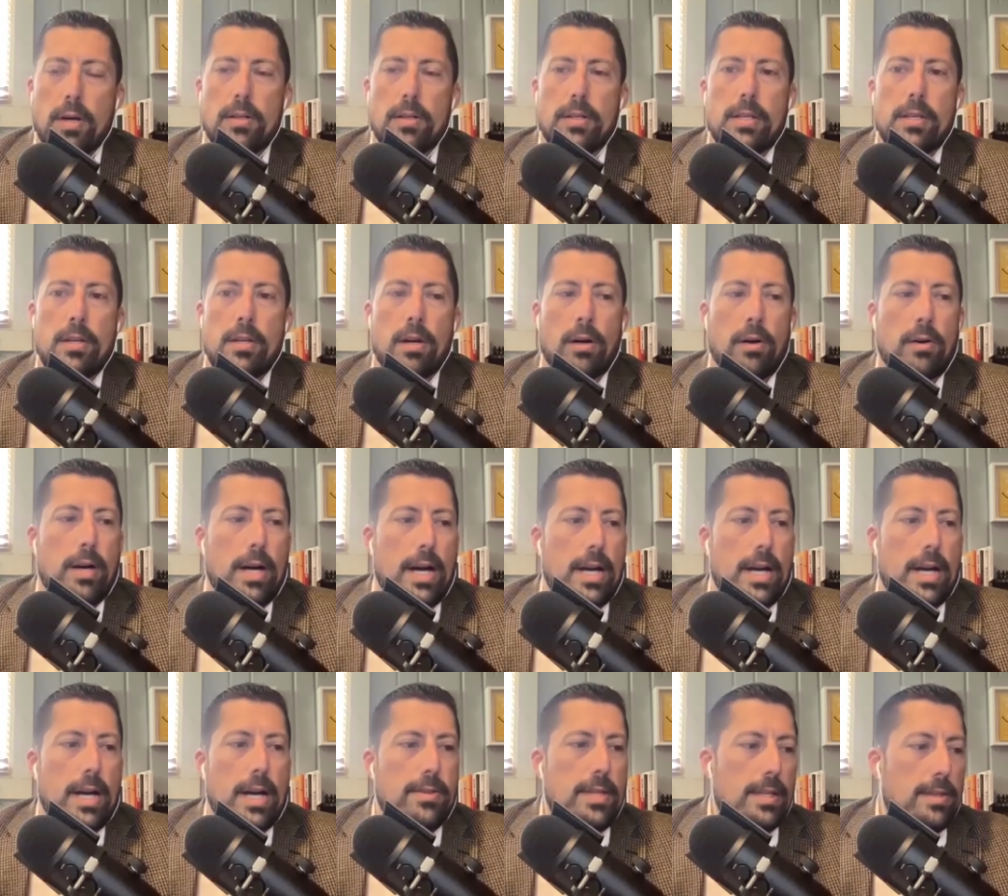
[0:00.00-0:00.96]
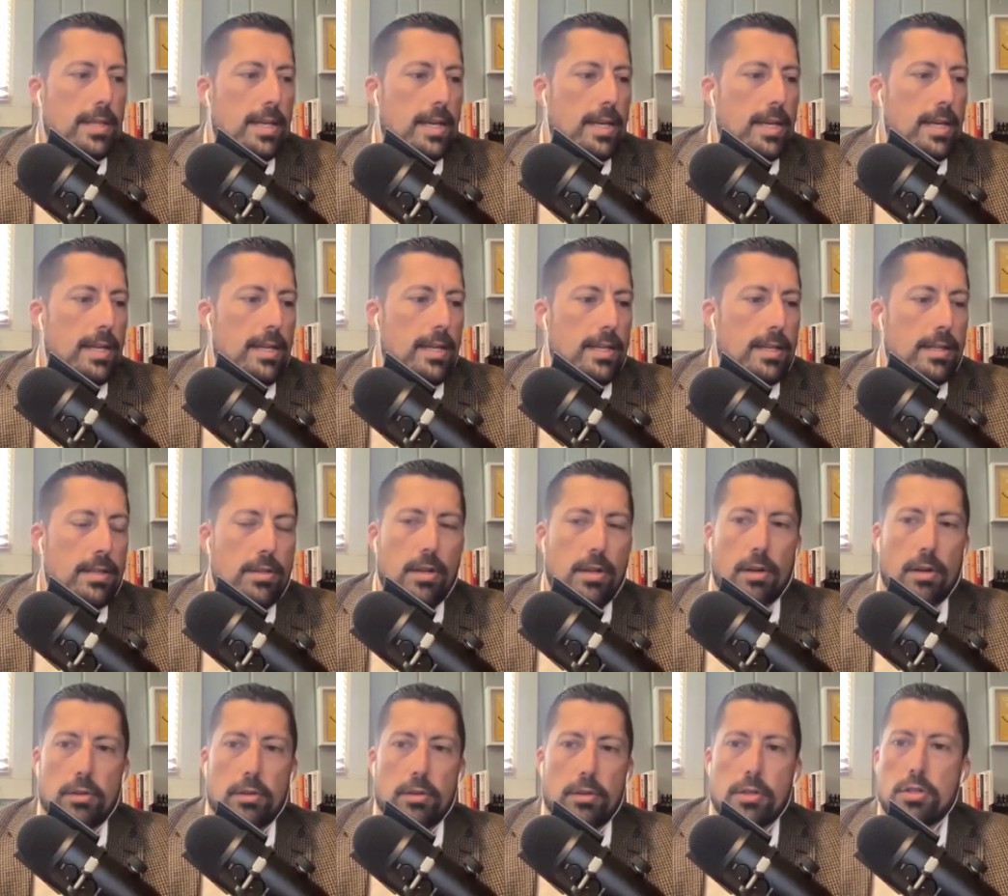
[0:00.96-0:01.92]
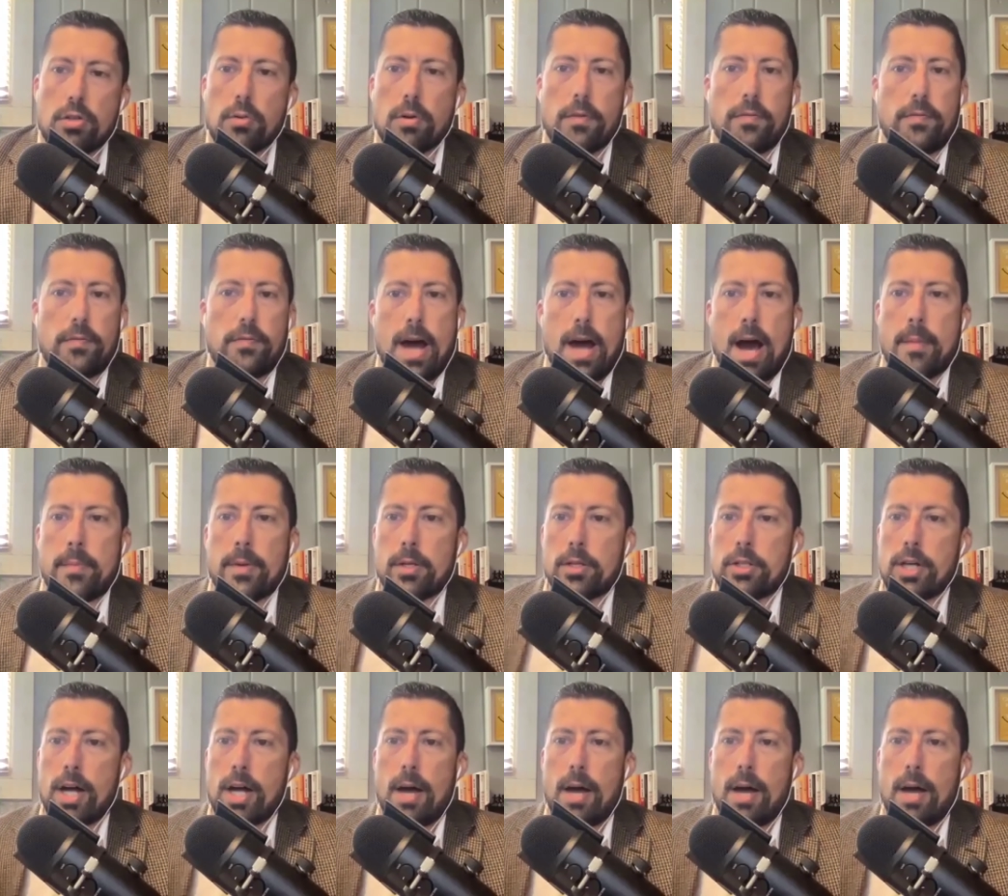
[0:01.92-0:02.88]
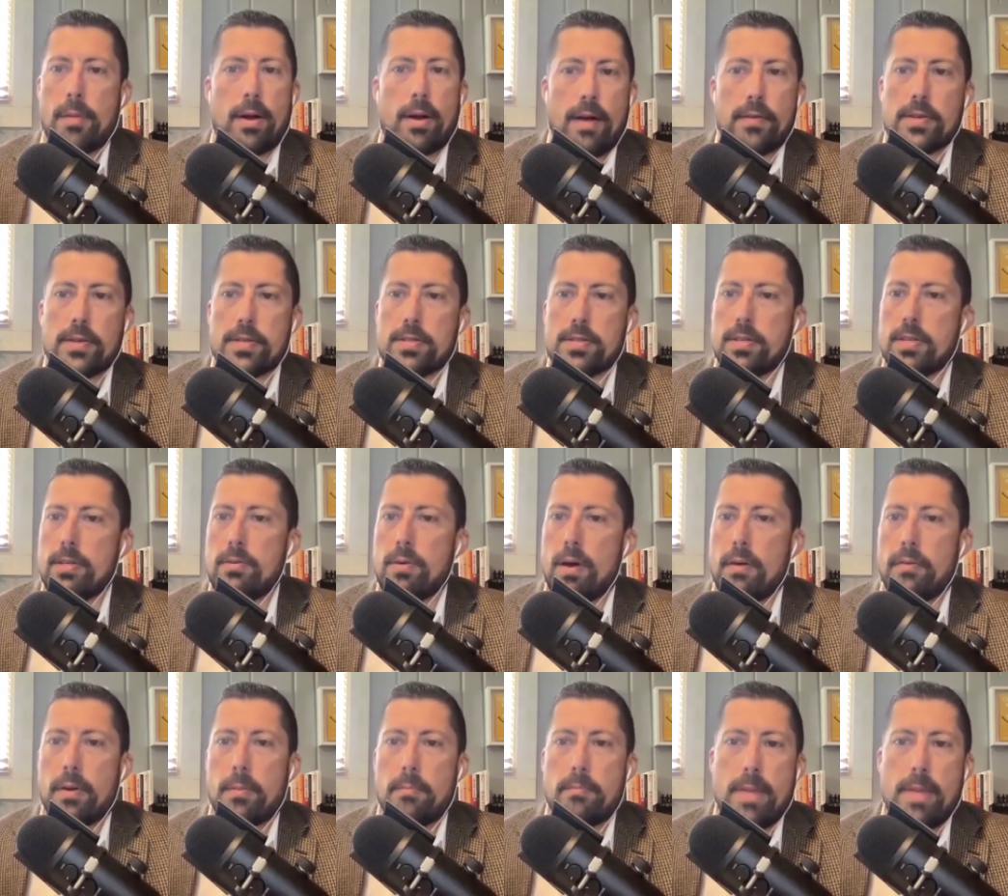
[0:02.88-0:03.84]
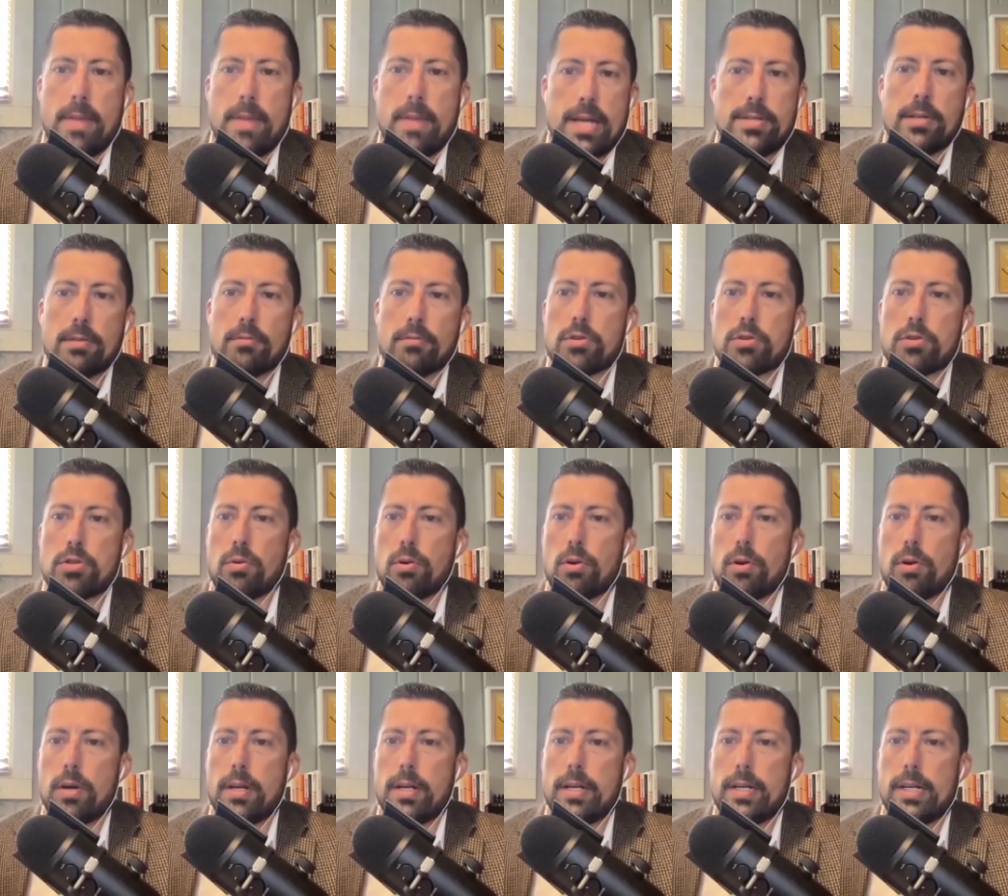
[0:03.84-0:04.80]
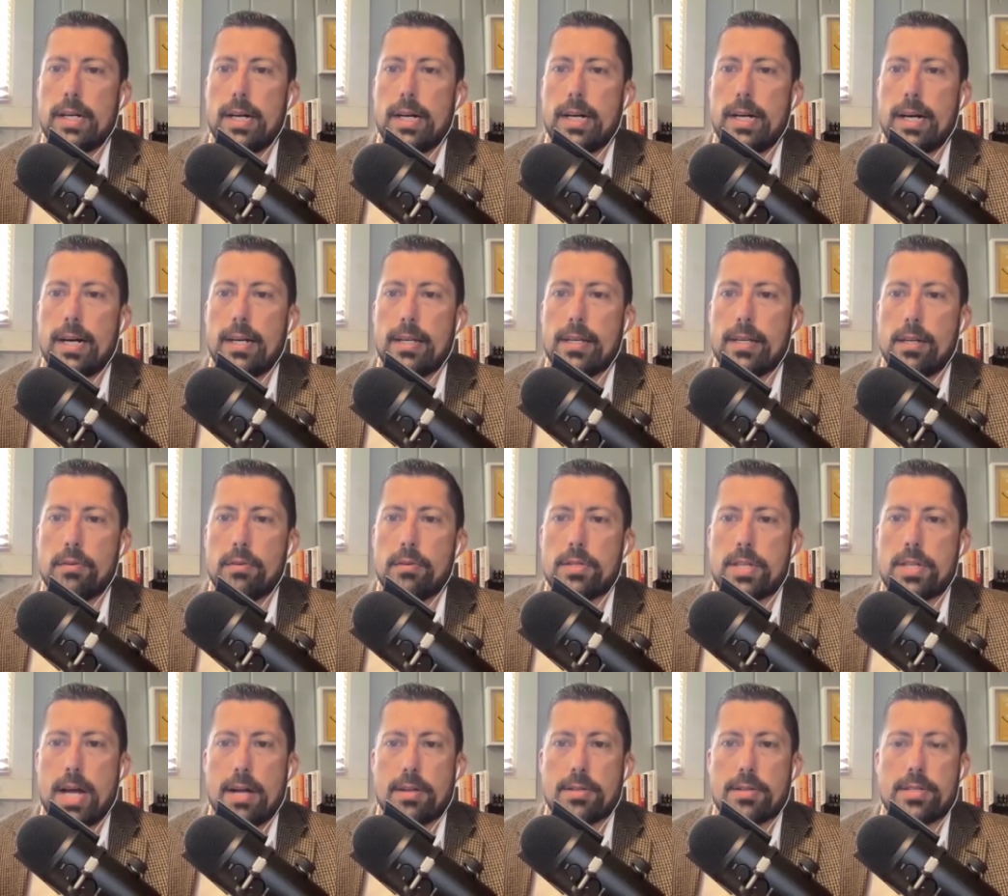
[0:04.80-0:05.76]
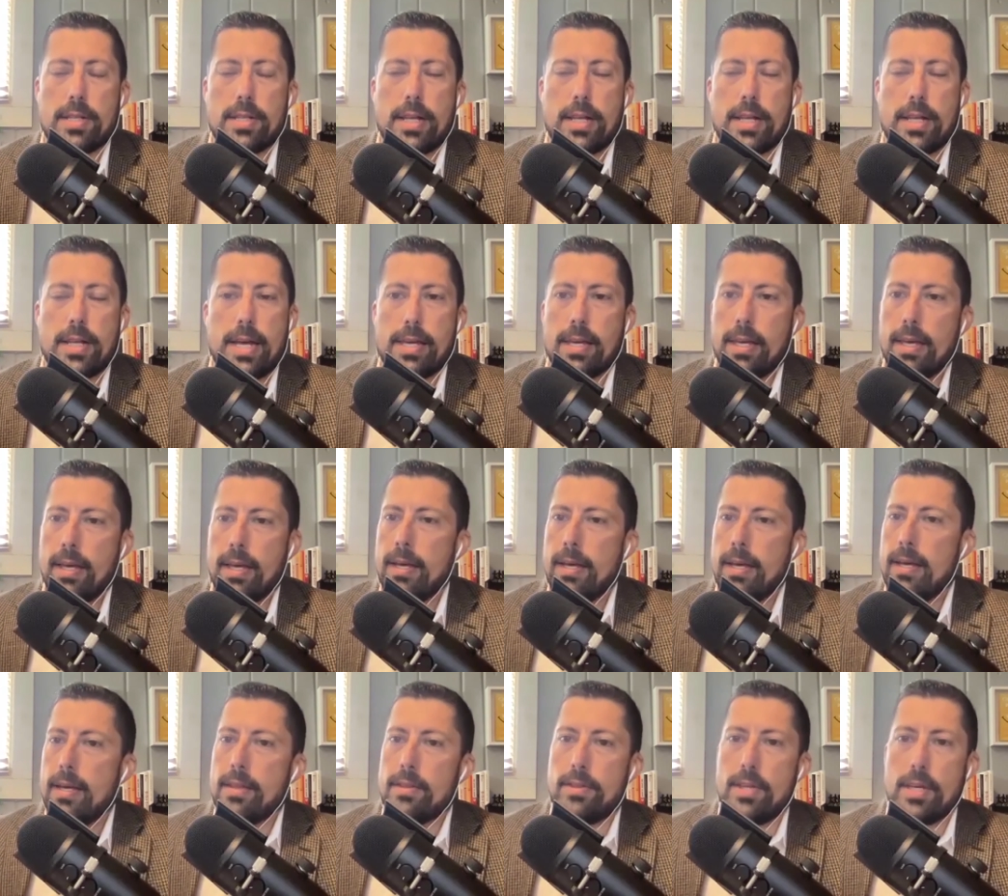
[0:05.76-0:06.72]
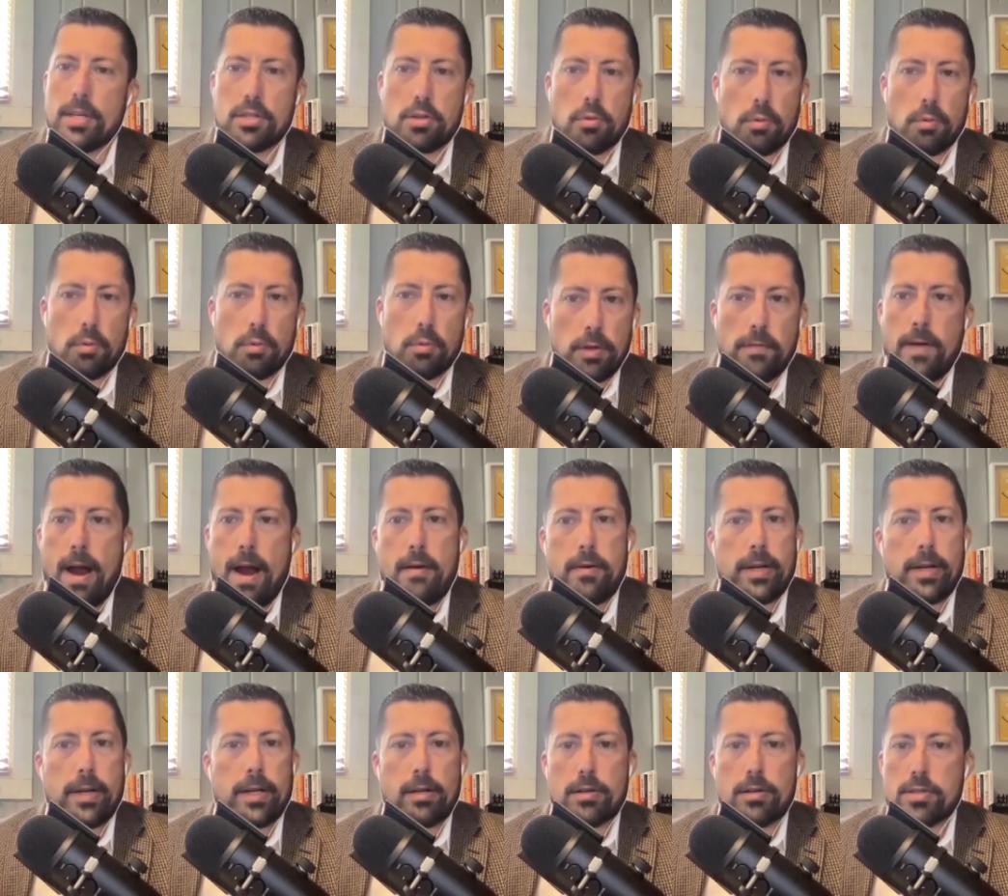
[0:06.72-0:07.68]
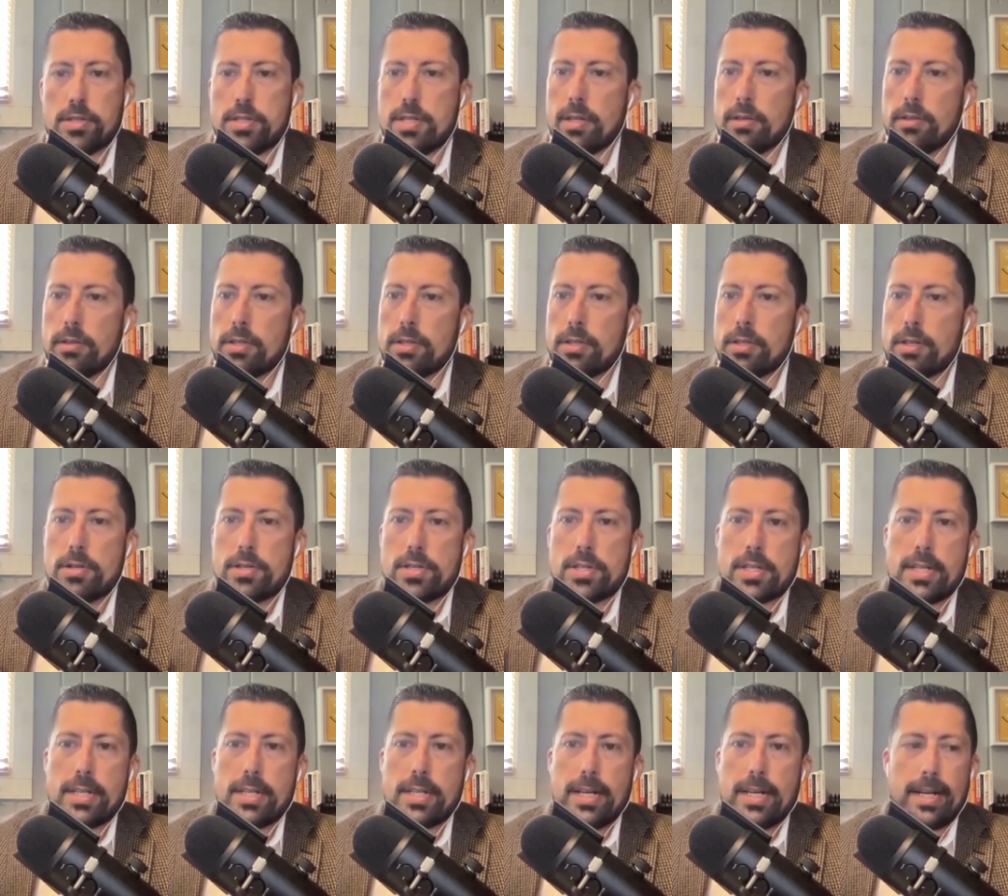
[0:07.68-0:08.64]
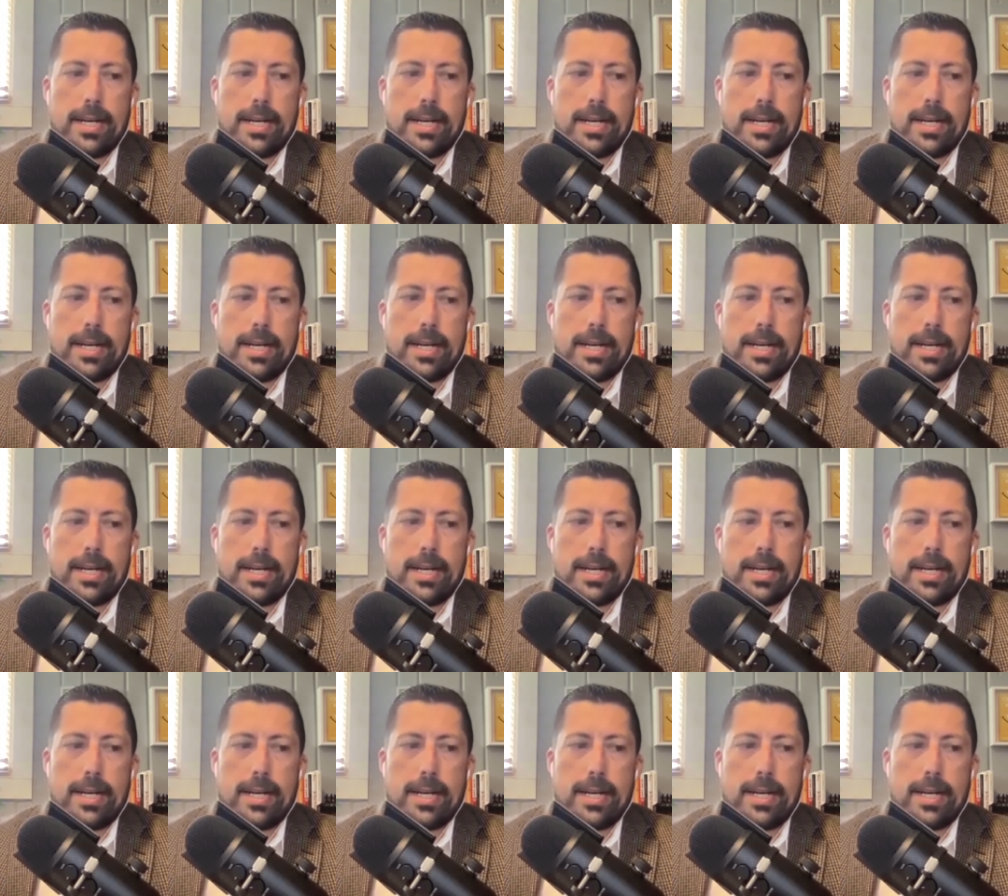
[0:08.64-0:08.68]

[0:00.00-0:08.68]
Well, you know, I think that you know you're doing a phenomenal job there. Obviously, you have an amazing resort. Uh, you know, it sounds like things are really firing on all cylinders.